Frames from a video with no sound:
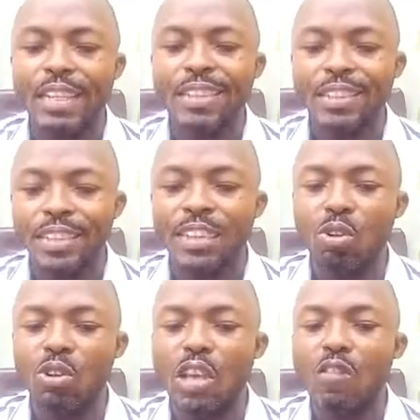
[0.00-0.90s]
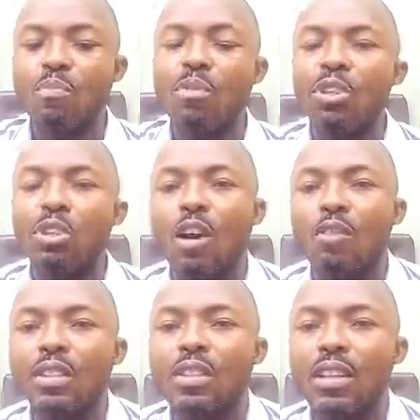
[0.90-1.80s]
See yourself in position
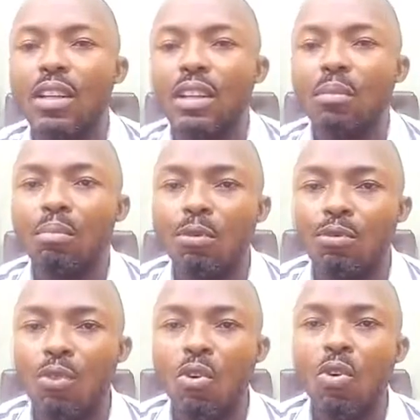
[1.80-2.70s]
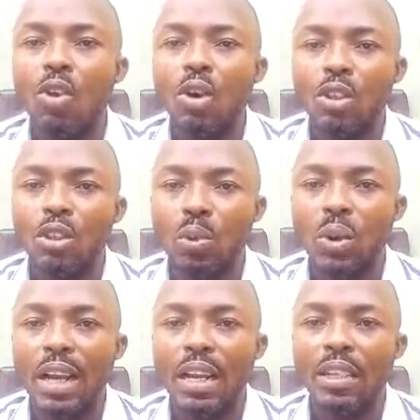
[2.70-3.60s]
of it before you
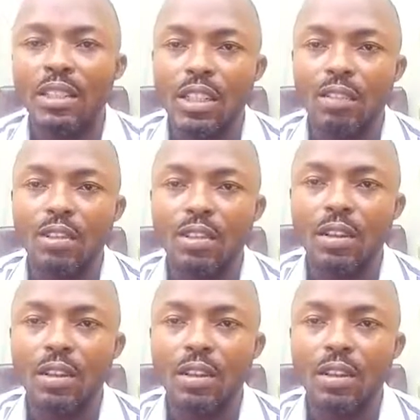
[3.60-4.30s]
can achieve it.